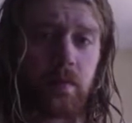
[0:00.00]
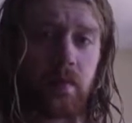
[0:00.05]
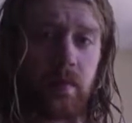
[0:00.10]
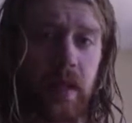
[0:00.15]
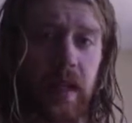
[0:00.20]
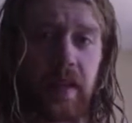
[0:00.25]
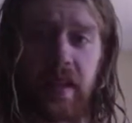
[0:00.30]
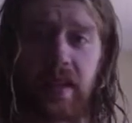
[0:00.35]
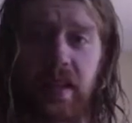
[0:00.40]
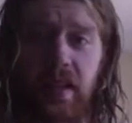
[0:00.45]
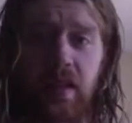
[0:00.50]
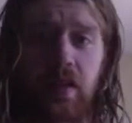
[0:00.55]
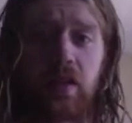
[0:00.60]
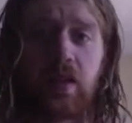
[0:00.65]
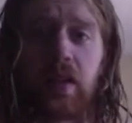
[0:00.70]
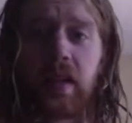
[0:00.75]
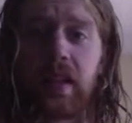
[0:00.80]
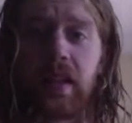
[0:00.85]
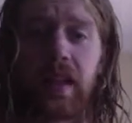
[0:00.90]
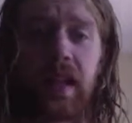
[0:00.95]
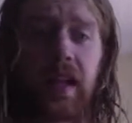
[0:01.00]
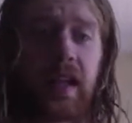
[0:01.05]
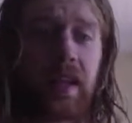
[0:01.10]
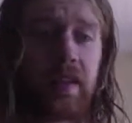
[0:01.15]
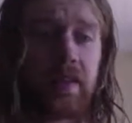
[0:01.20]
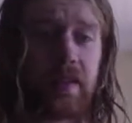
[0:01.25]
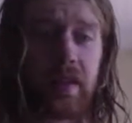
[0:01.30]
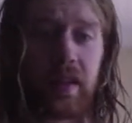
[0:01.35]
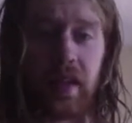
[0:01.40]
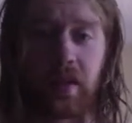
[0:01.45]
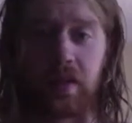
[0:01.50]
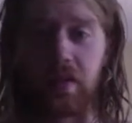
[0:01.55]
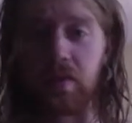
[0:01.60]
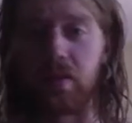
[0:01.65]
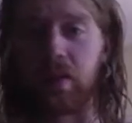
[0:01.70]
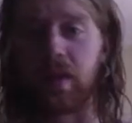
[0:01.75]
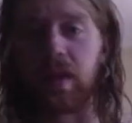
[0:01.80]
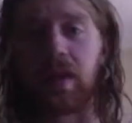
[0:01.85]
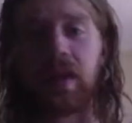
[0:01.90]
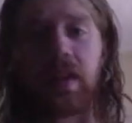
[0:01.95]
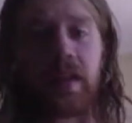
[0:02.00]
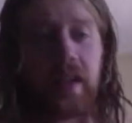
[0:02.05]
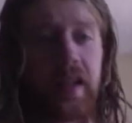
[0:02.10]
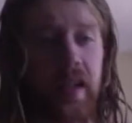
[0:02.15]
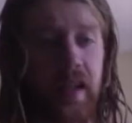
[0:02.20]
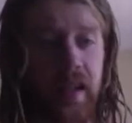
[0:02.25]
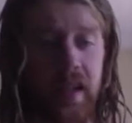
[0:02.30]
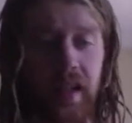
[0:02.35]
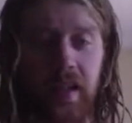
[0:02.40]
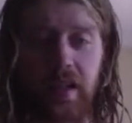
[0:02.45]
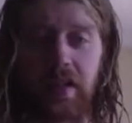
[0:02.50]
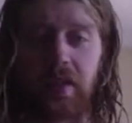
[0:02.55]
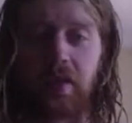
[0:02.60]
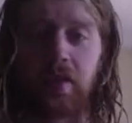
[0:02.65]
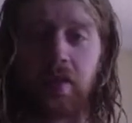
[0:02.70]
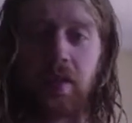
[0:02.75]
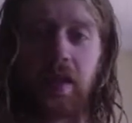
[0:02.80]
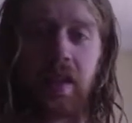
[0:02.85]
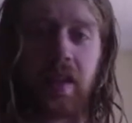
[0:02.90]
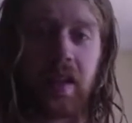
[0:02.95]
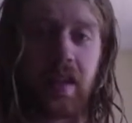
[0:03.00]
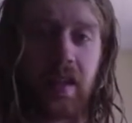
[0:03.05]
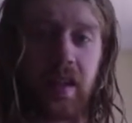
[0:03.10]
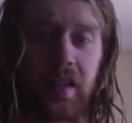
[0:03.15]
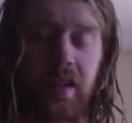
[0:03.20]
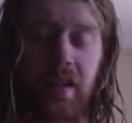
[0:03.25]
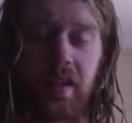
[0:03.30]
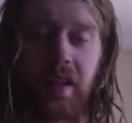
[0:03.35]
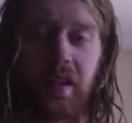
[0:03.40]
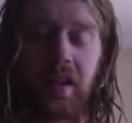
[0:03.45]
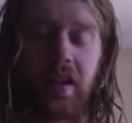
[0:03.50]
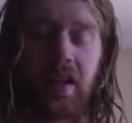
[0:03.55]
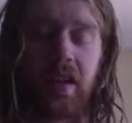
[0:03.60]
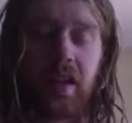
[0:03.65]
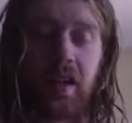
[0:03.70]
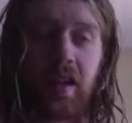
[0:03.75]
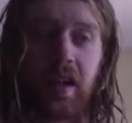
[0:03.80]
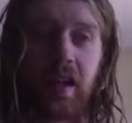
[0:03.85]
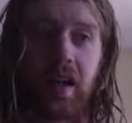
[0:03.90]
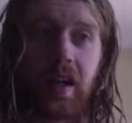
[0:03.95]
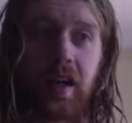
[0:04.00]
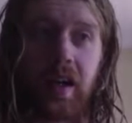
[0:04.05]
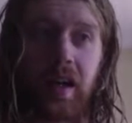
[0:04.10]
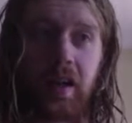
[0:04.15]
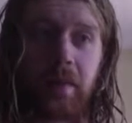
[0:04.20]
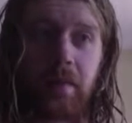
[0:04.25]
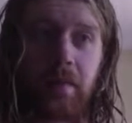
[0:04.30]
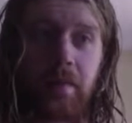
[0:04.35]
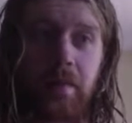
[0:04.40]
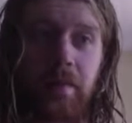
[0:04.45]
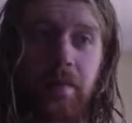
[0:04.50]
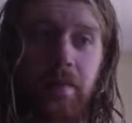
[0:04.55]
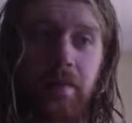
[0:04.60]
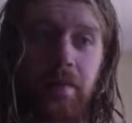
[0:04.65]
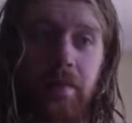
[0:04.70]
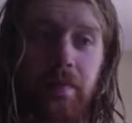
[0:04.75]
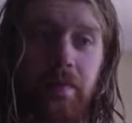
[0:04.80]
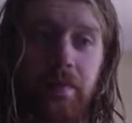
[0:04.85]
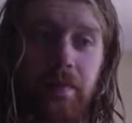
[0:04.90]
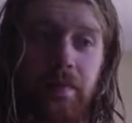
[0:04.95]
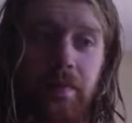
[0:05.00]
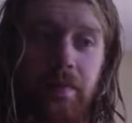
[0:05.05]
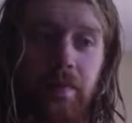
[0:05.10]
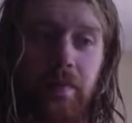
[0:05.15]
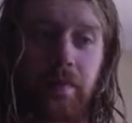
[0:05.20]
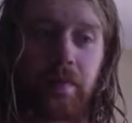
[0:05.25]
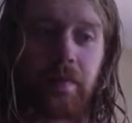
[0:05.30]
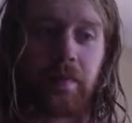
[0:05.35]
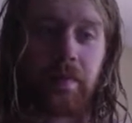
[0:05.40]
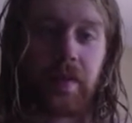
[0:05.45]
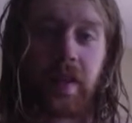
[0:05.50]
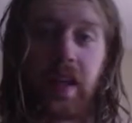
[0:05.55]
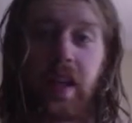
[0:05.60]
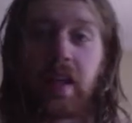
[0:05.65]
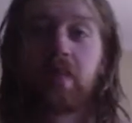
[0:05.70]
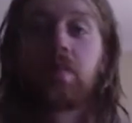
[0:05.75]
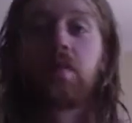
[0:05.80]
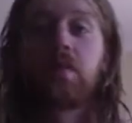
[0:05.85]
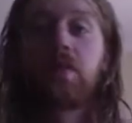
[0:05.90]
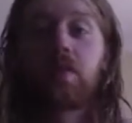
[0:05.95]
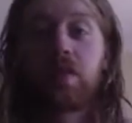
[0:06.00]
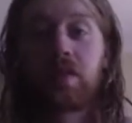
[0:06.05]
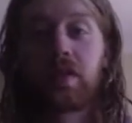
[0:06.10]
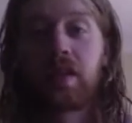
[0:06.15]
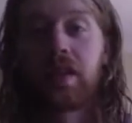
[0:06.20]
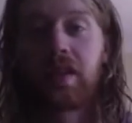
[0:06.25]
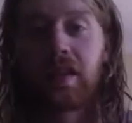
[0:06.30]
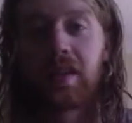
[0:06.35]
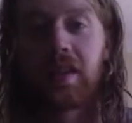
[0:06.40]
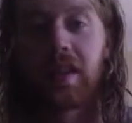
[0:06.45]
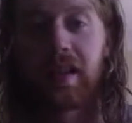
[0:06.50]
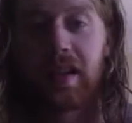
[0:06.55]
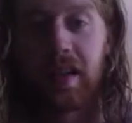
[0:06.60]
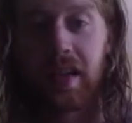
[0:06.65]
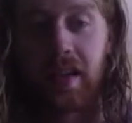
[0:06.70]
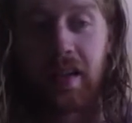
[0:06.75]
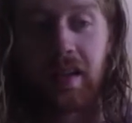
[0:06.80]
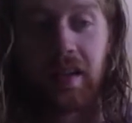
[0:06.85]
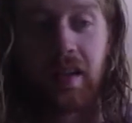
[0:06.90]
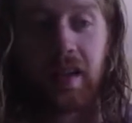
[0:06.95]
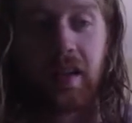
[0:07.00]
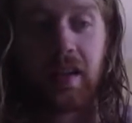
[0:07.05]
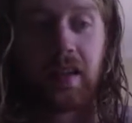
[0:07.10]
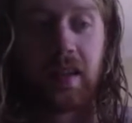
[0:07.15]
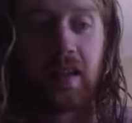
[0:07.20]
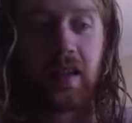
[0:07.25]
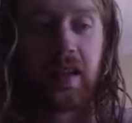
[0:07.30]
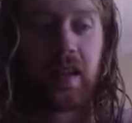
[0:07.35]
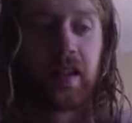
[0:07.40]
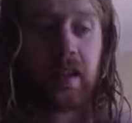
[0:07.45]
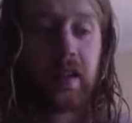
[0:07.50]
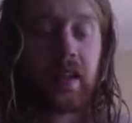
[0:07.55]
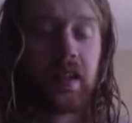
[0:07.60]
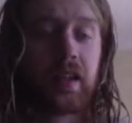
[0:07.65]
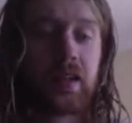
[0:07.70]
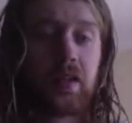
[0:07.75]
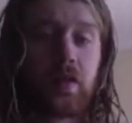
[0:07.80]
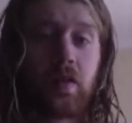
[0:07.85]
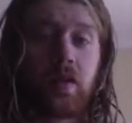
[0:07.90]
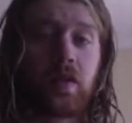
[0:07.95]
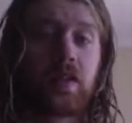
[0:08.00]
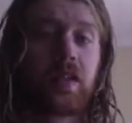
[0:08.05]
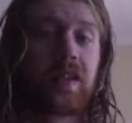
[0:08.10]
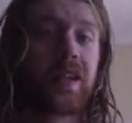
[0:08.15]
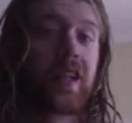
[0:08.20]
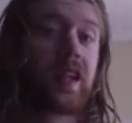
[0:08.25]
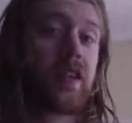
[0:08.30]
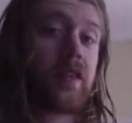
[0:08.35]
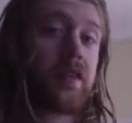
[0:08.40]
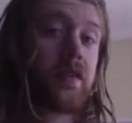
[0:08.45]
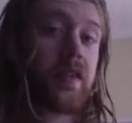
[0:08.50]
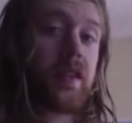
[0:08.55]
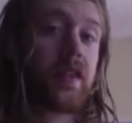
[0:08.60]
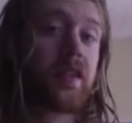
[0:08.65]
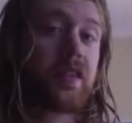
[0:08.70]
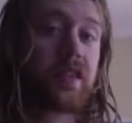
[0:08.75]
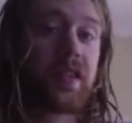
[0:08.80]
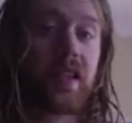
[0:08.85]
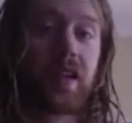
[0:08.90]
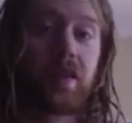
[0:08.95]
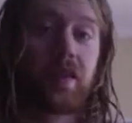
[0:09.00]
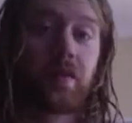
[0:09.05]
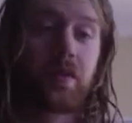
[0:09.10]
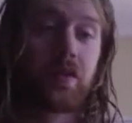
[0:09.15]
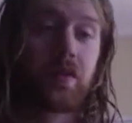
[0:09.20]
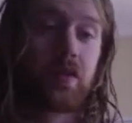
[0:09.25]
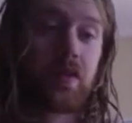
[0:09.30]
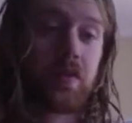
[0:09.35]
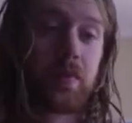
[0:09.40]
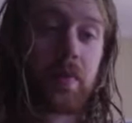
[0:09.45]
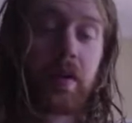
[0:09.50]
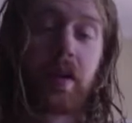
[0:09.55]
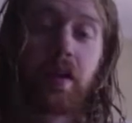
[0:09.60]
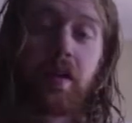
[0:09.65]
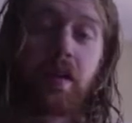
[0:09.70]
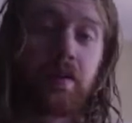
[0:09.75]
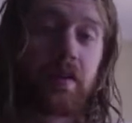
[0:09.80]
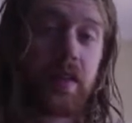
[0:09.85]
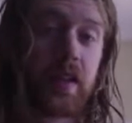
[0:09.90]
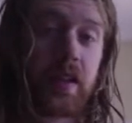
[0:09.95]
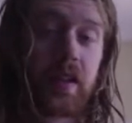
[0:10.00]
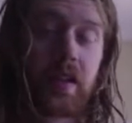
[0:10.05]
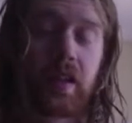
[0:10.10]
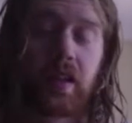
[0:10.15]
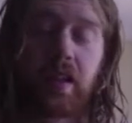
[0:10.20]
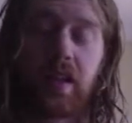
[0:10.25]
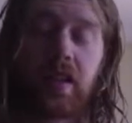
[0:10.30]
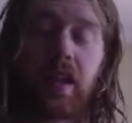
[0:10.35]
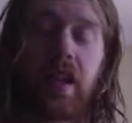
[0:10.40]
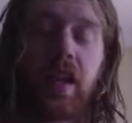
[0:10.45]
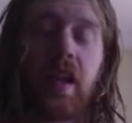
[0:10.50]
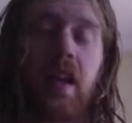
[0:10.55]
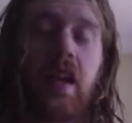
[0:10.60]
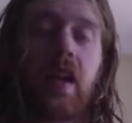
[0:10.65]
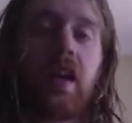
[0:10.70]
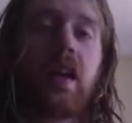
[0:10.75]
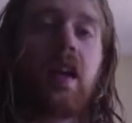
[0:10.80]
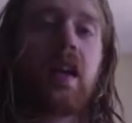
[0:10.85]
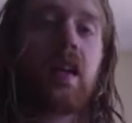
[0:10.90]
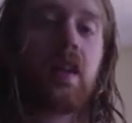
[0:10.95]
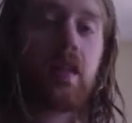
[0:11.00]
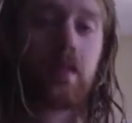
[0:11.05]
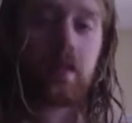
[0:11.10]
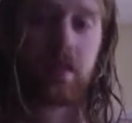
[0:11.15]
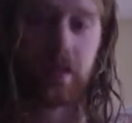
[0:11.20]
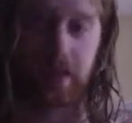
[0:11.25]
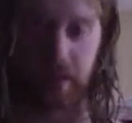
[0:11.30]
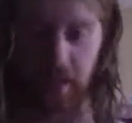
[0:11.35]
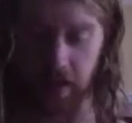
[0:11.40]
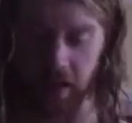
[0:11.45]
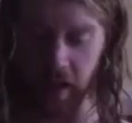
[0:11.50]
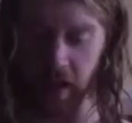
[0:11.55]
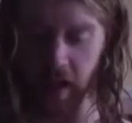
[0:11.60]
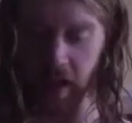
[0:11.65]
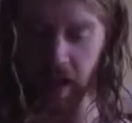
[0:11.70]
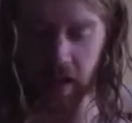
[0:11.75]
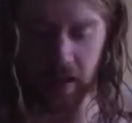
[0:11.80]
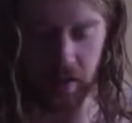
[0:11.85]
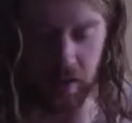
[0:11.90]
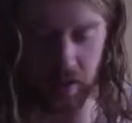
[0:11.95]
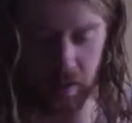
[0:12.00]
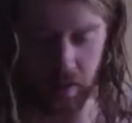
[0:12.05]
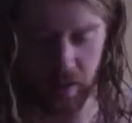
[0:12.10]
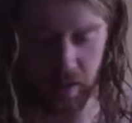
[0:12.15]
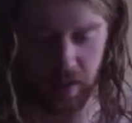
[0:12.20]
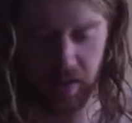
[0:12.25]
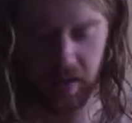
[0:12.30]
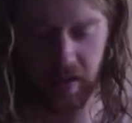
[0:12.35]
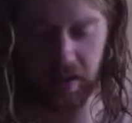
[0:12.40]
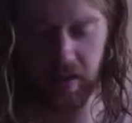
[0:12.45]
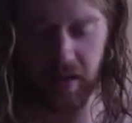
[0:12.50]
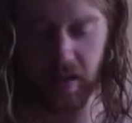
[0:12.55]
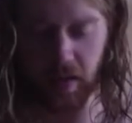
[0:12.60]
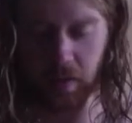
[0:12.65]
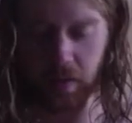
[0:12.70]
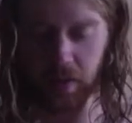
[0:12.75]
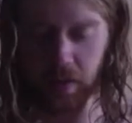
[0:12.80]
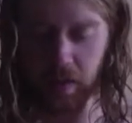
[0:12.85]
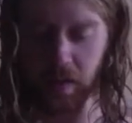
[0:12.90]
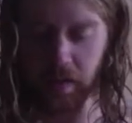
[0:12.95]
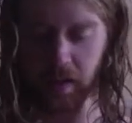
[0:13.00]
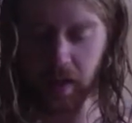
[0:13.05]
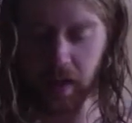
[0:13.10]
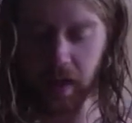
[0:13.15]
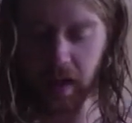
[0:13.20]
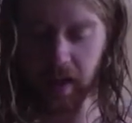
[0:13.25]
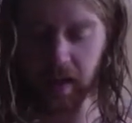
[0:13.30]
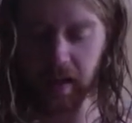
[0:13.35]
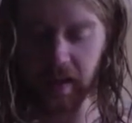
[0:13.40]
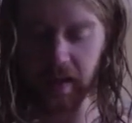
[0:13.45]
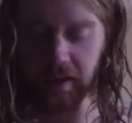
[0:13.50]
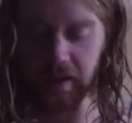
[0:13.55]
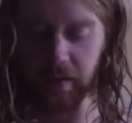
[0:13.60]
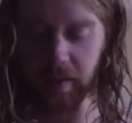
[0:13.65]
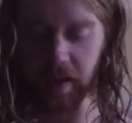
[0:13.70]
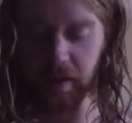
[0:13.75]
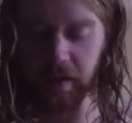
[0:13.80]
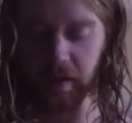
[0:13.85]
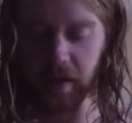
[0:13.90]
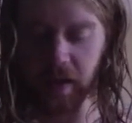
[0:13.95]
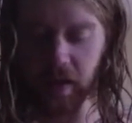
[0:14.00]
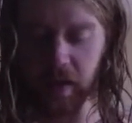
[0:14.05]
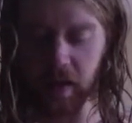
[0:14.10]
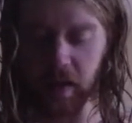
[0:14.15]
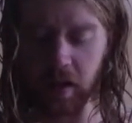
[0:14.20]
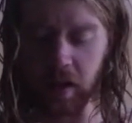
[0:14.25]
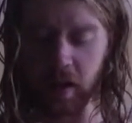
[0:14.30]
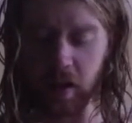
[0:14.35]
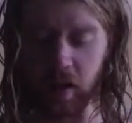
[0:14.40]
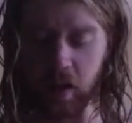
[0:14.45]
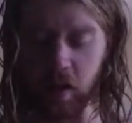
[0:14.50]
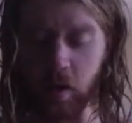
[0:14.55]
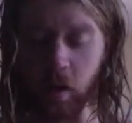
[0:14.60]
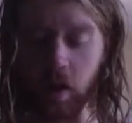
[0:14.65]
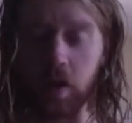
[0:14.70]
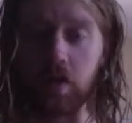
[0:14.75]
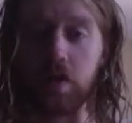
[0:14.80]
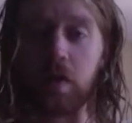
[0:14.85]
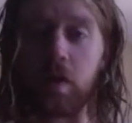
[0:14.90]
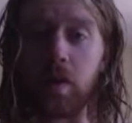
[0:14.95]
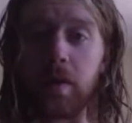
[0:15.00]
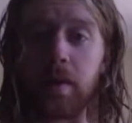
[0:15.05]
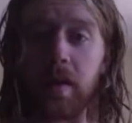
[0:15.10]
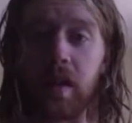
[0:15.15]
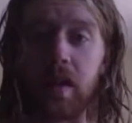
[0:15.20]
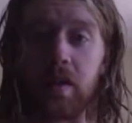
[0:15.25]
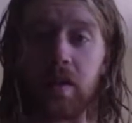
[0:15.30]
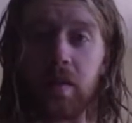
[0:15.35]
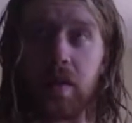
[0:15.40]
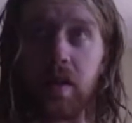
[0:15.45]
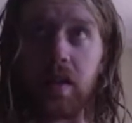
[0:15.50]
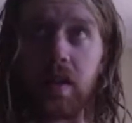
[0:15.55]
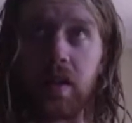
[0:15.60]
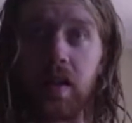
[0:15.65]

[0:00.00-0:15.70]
they sounded great live. And I was really getting into it, and um, the edibles were starting to kick in. I think like towards the end of their set, which was perfect. They killed it. As soon as their set was over, I left my friend, who also we met it with